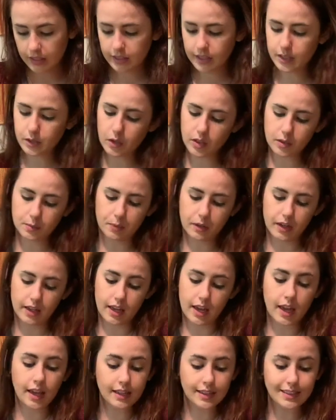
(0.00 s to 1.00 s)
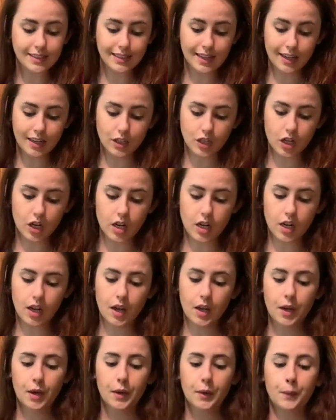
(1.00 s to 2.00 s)
this one's pretty standard.
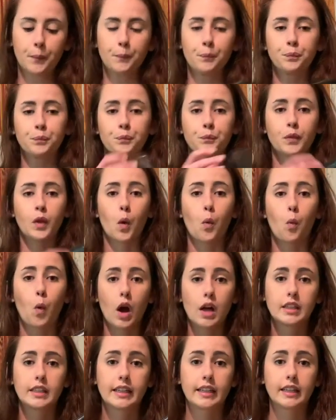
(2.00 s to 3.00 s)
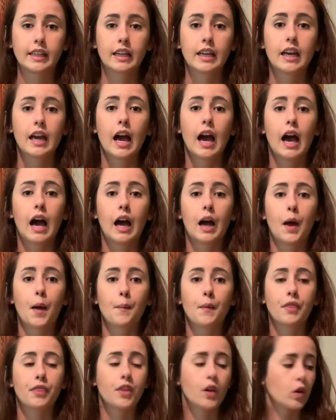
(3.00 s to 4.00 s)
Wallet.
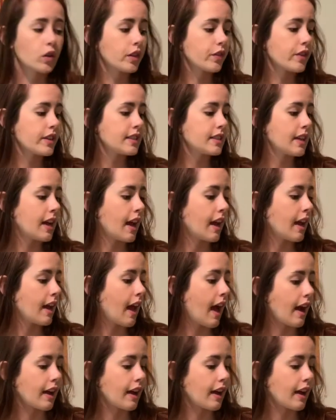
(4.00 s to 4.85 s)
The only reason I